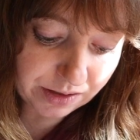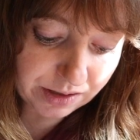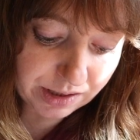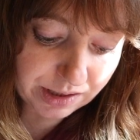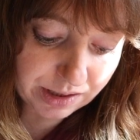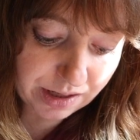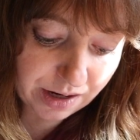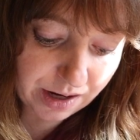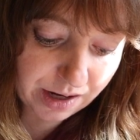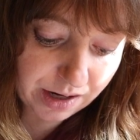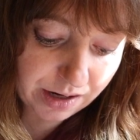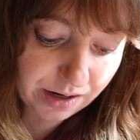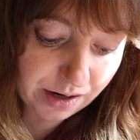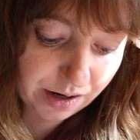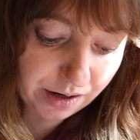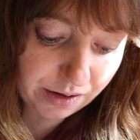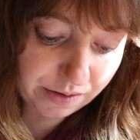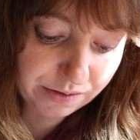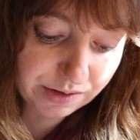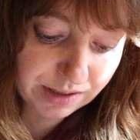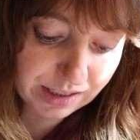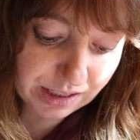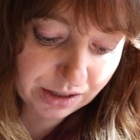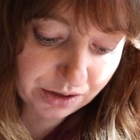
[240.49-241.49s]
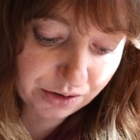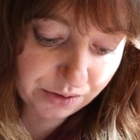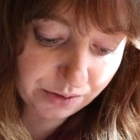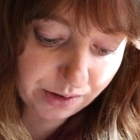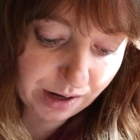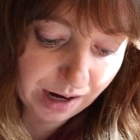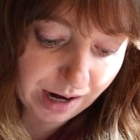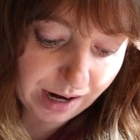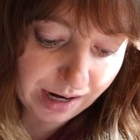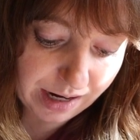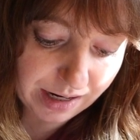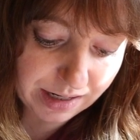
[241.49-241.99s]
son of
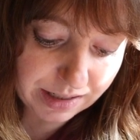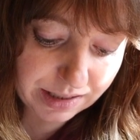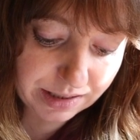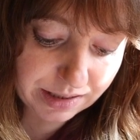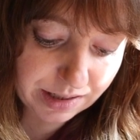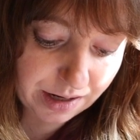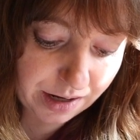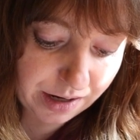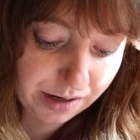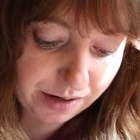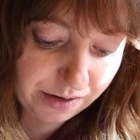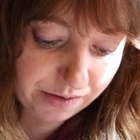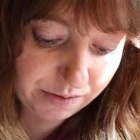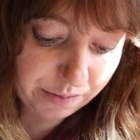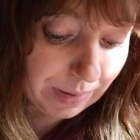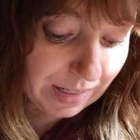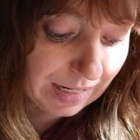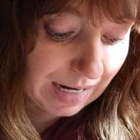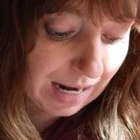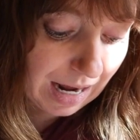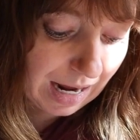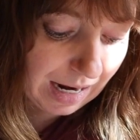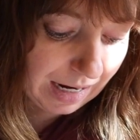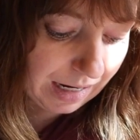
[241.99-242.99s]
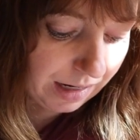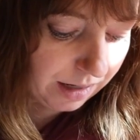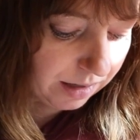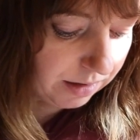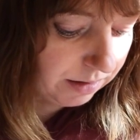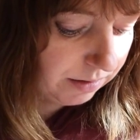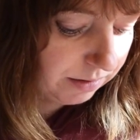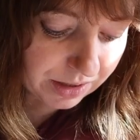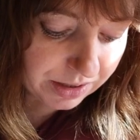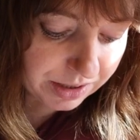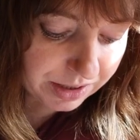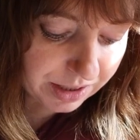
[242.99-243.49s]
Zechariah, son of
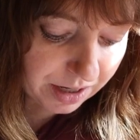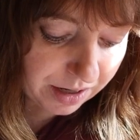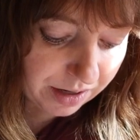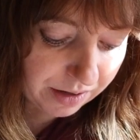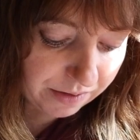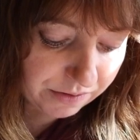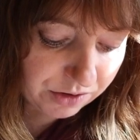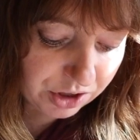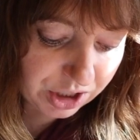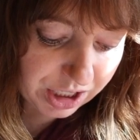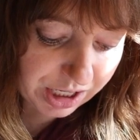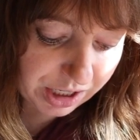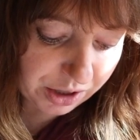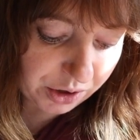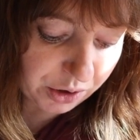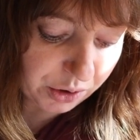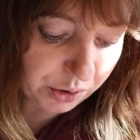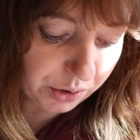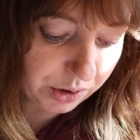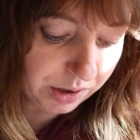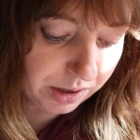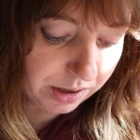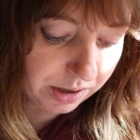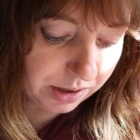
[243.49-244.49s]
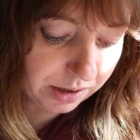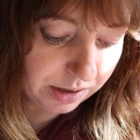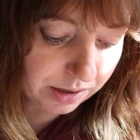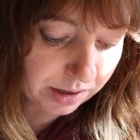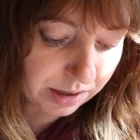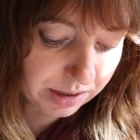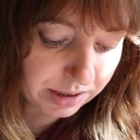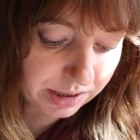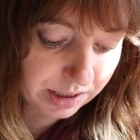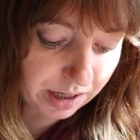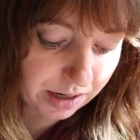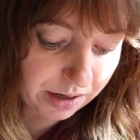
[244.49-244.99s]
Benaiah, son of Jael,
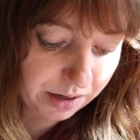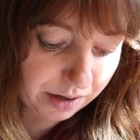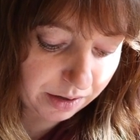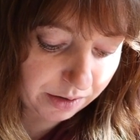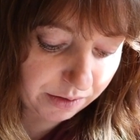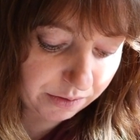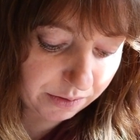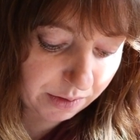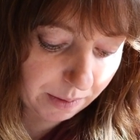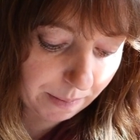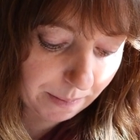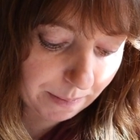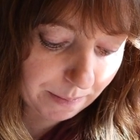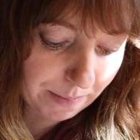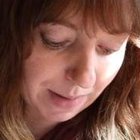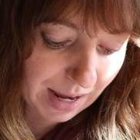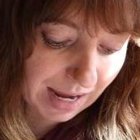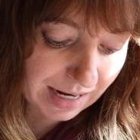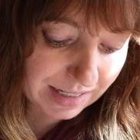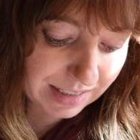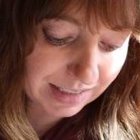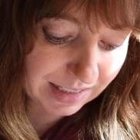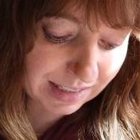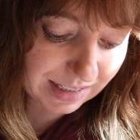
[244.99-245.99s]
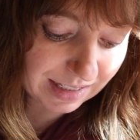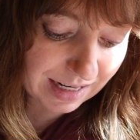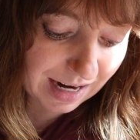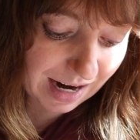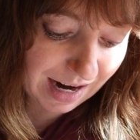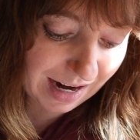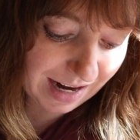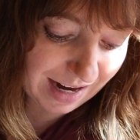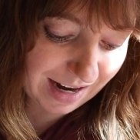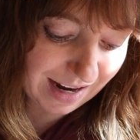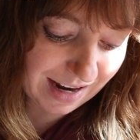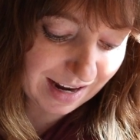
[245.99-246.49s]
son of
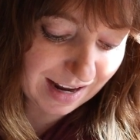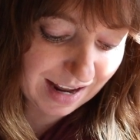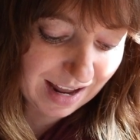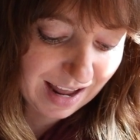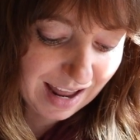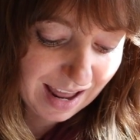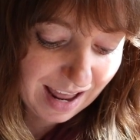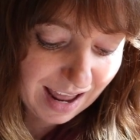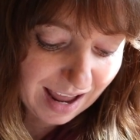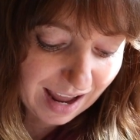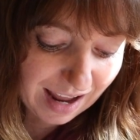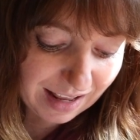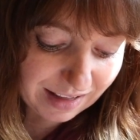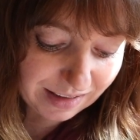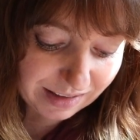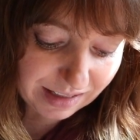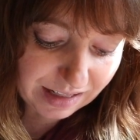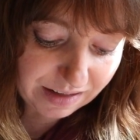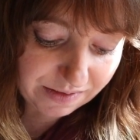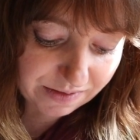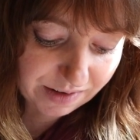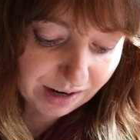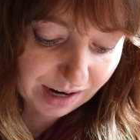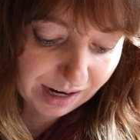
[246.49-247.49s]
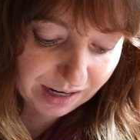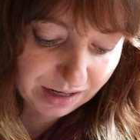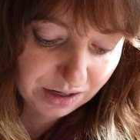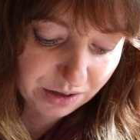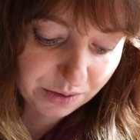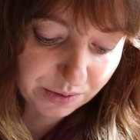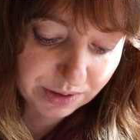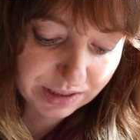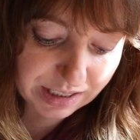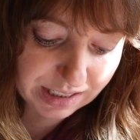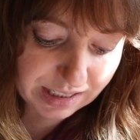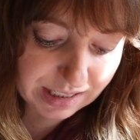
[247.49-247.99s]
Mattaniah, a Levite
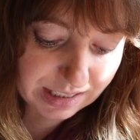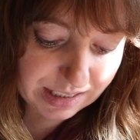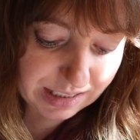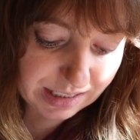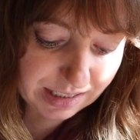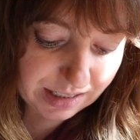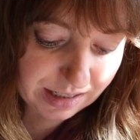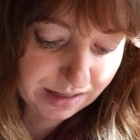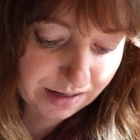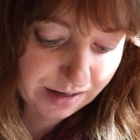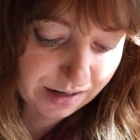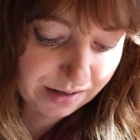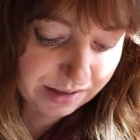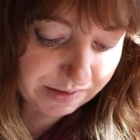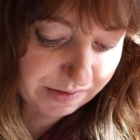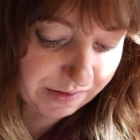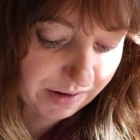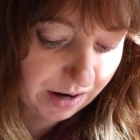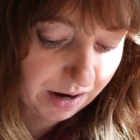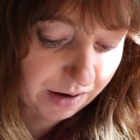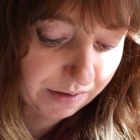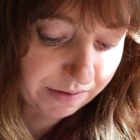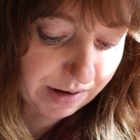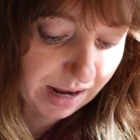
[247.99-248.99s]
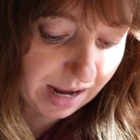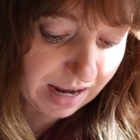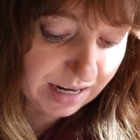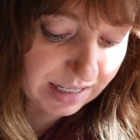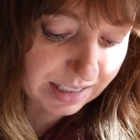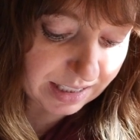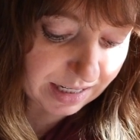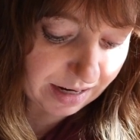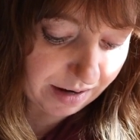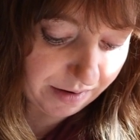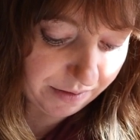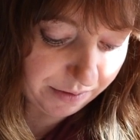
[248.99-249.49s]
who was a descendant of, of
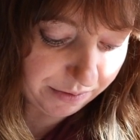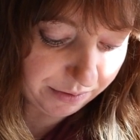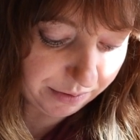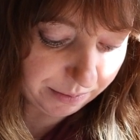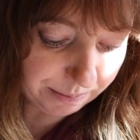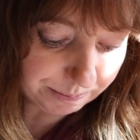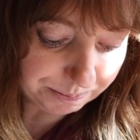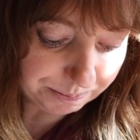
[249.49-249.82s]
Asaph.